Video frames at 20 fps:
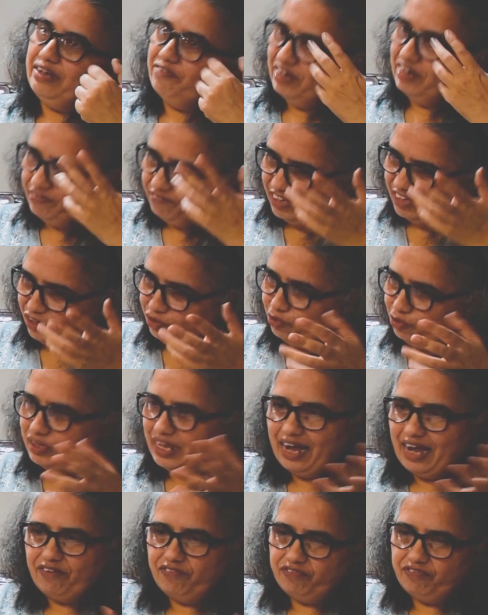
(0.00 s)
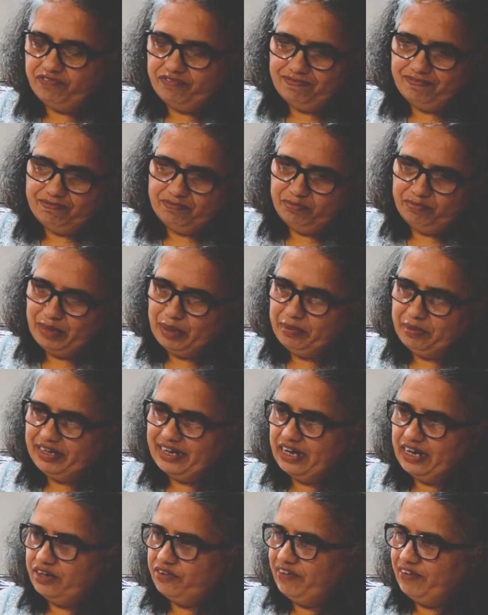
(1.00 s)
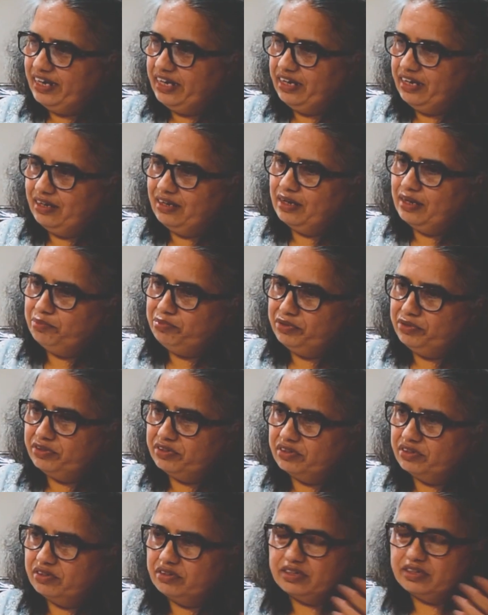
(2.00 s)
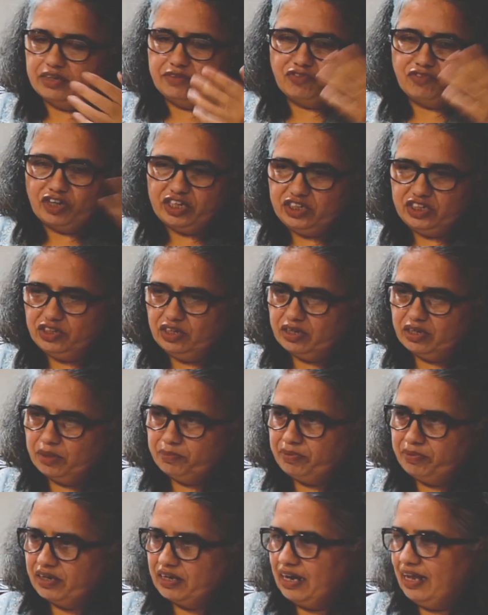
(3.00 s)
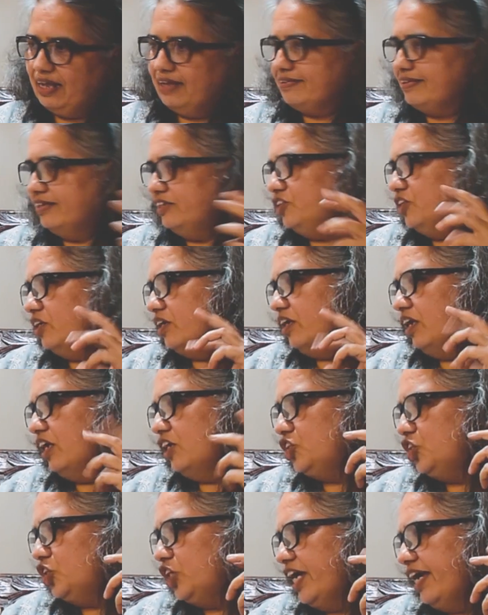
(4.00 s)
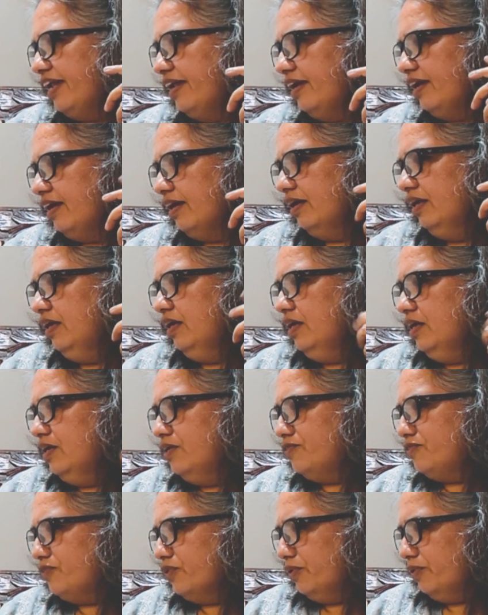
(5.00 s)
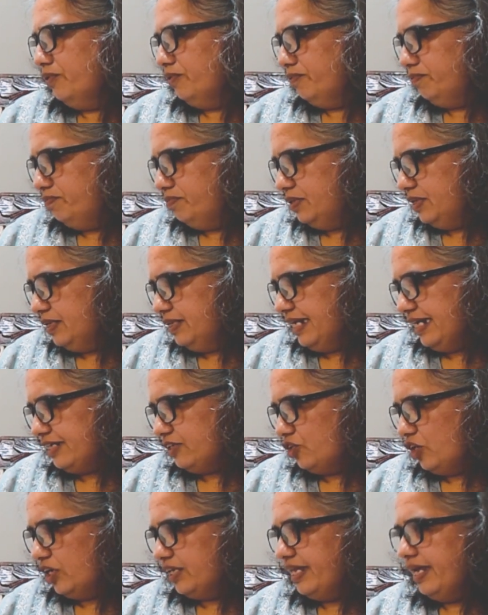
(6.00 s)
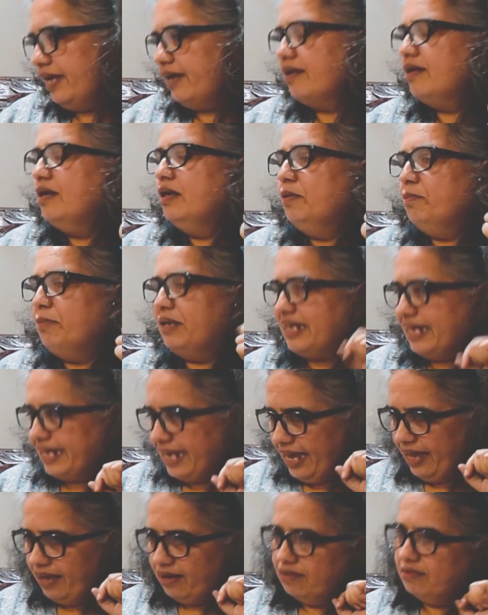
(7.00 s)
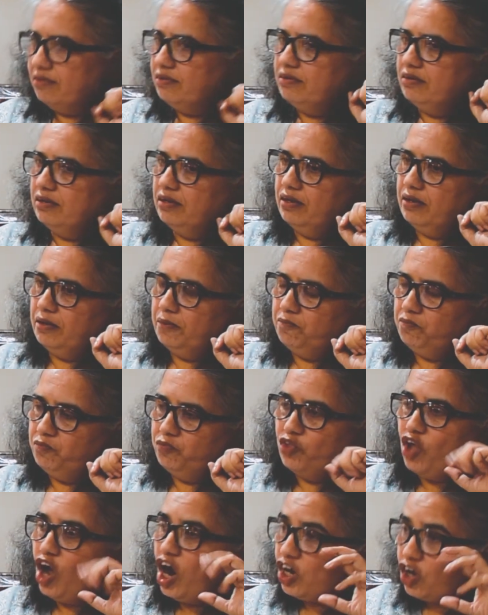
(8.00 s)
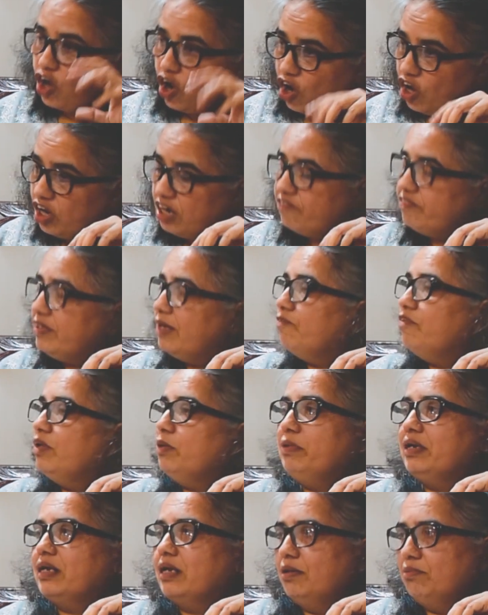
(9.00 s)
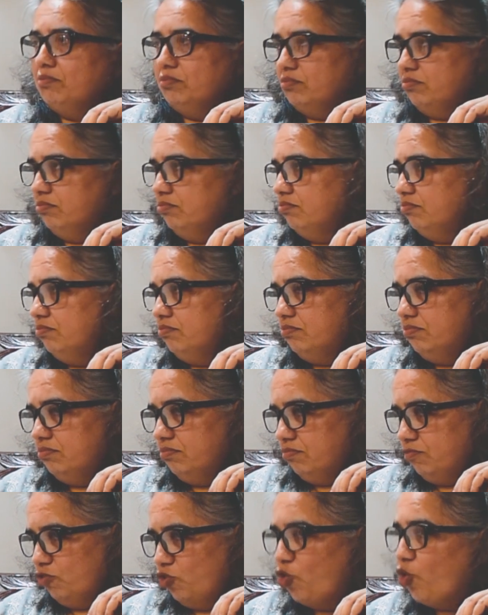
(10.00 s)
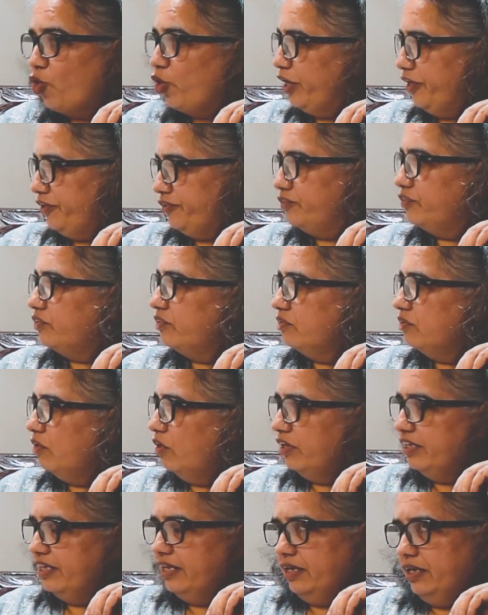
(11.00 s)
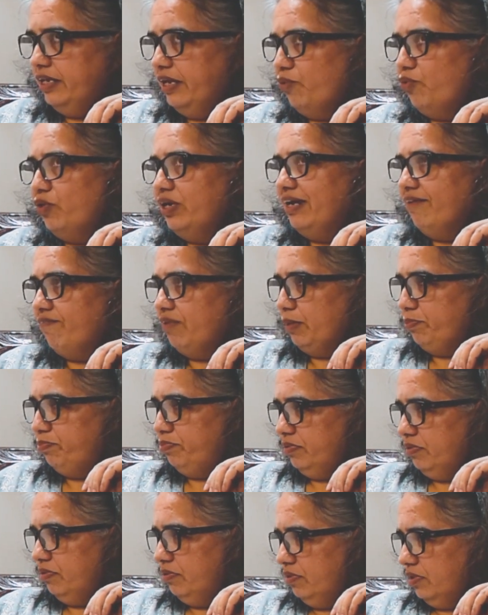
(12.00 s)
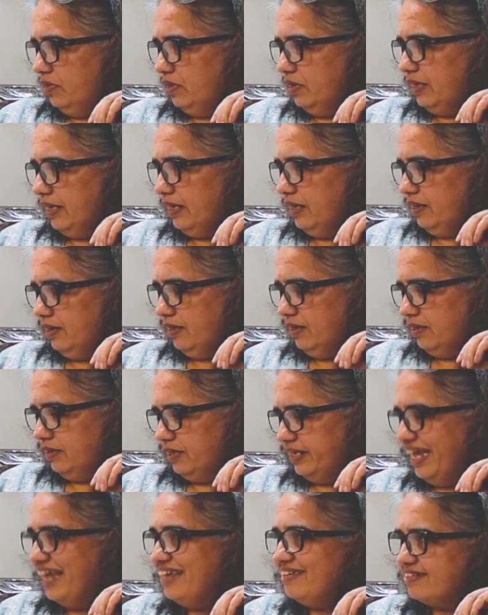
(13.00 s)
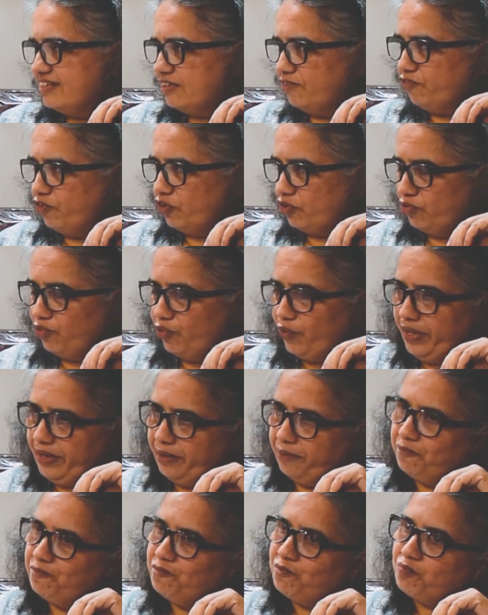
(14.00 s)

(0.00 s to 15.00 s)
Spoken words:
even if they do, they have maybe 10, 20 computers and 40 children per class, and children are sharing. So that's not there. But again, not all of them will become coders, or they won't develop a taste for coding.